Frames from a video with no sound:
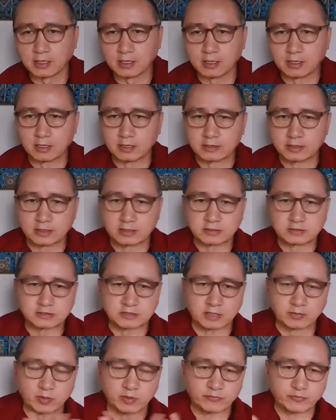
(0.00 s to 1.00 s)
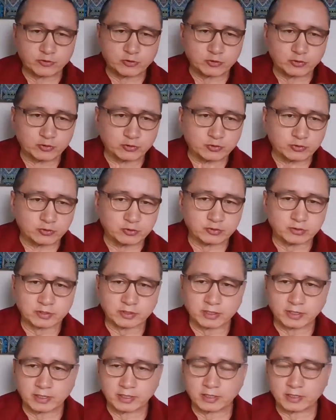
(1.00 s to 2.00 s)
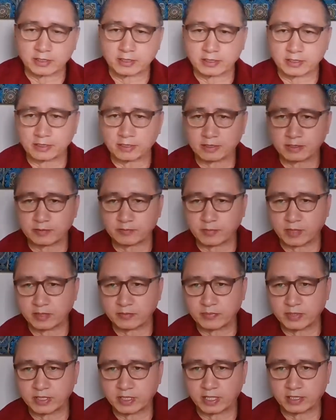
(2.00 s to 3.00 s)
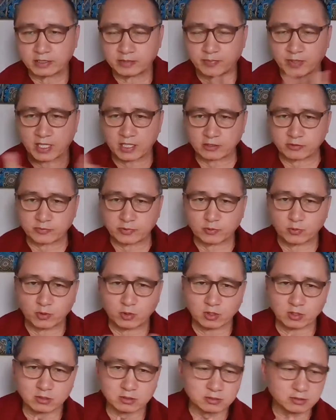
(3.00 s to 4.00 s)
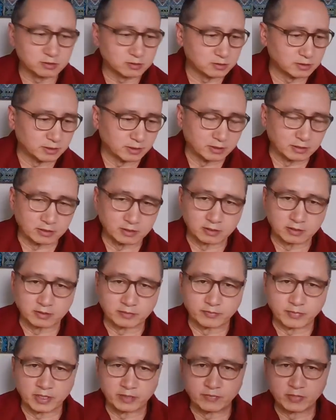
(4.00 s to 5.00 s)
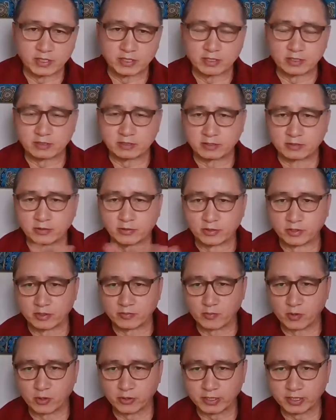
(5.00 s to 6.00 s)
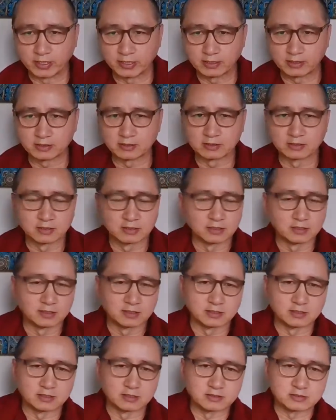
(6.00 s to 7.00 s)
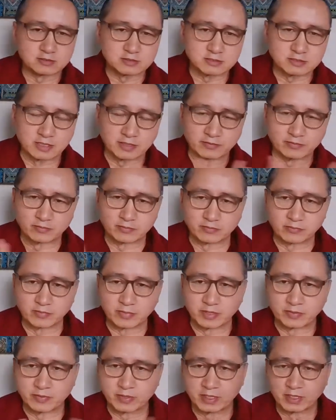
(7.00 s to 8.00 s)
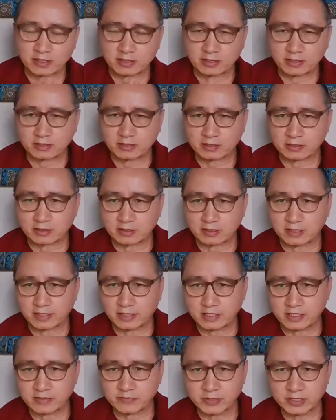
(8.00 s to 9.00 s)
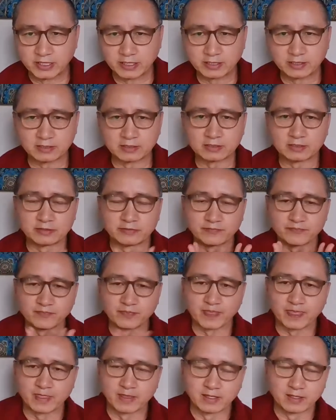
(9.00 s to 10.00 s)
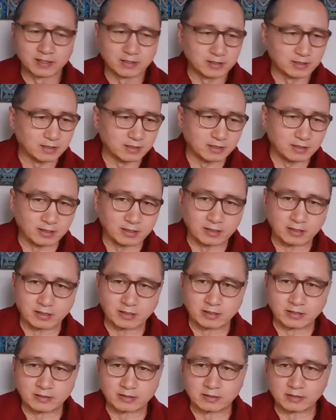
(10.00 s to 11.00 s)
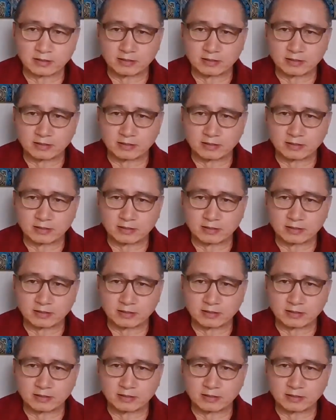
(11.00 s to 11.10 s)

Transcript: I think some of you might be other part of the world, maybe in the early morning, some maybe at the late evening, and